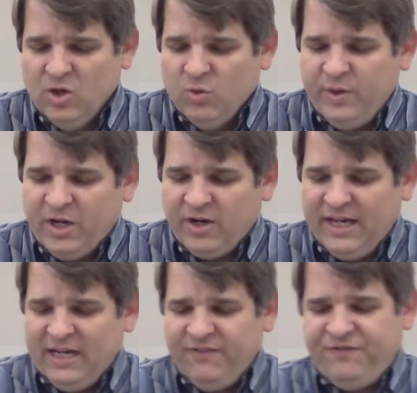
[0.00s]
We are
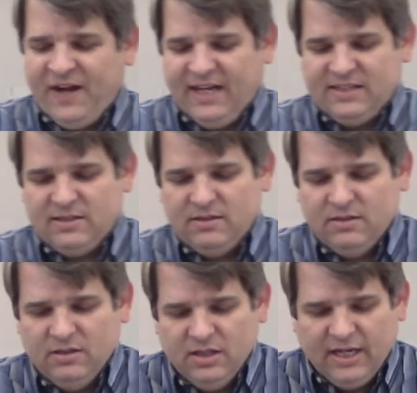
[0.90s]
in a fight,
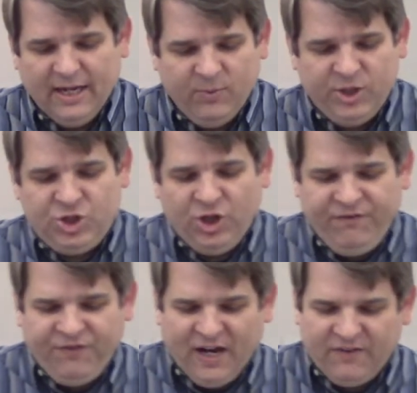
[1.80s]
and we should
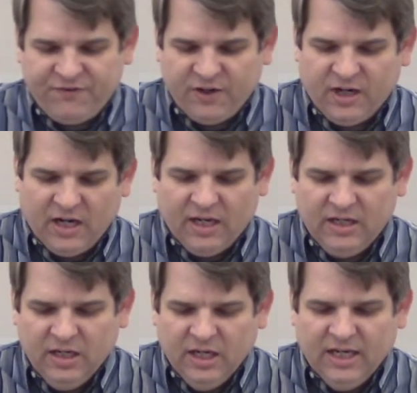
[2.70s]
fight for
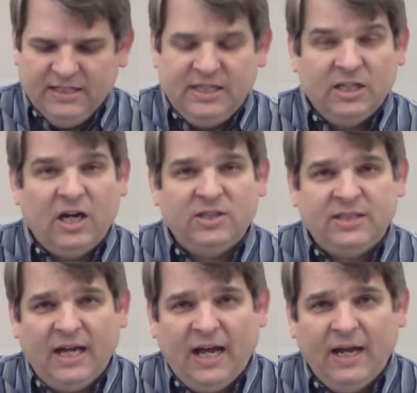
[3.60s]
God until our
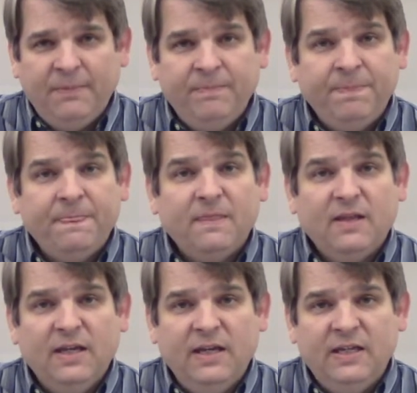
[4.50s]
time
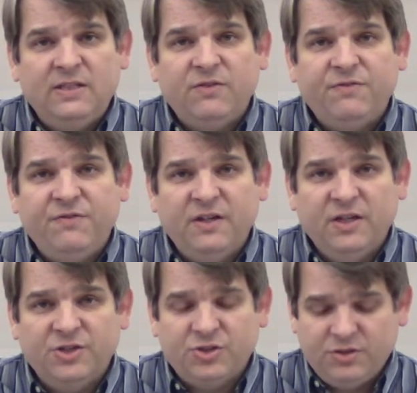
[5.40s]
is
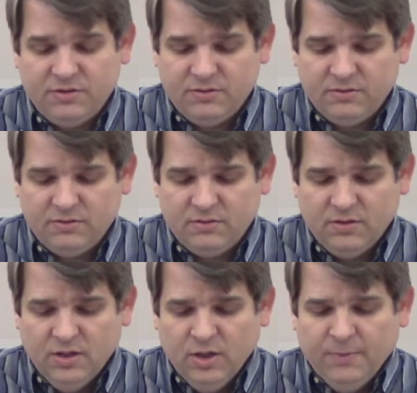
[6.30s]
finished.
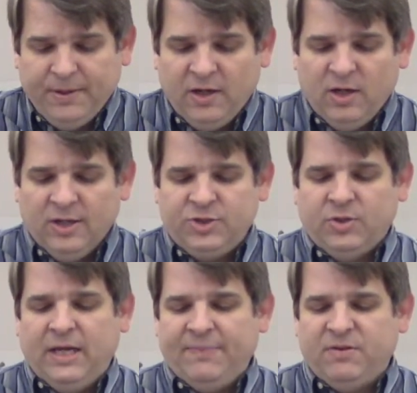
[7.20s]
Paul
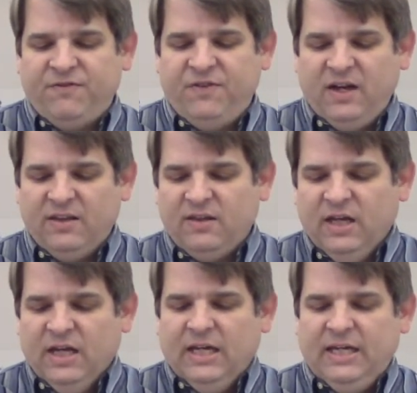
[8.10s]
also kept the faith,
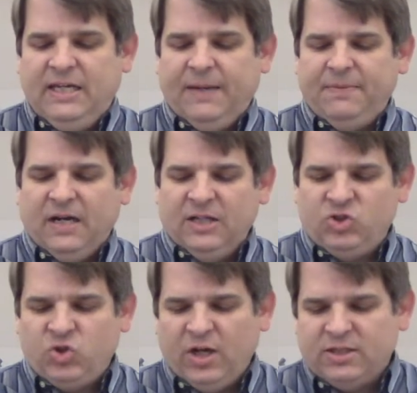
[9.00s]
he kept
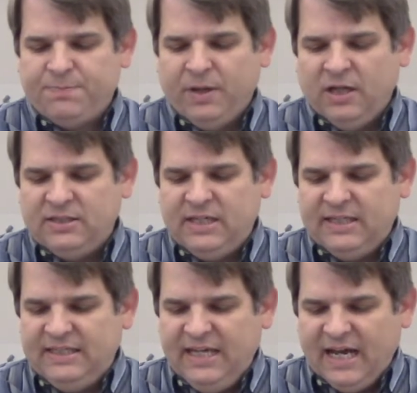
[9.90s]
God's trust. Paul
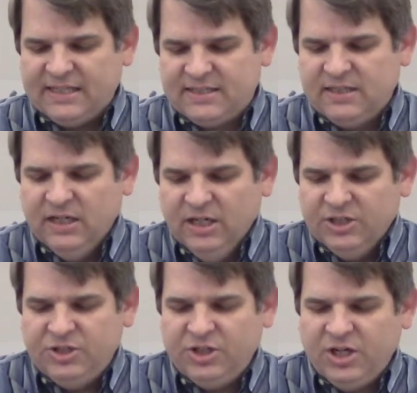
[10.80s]
said yes
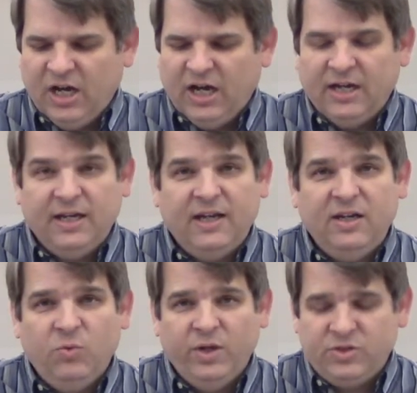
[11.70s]
to God, and
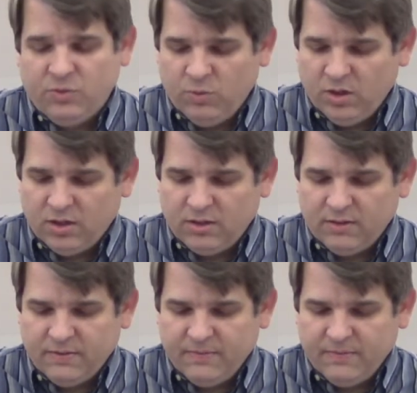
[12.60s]
he went to work.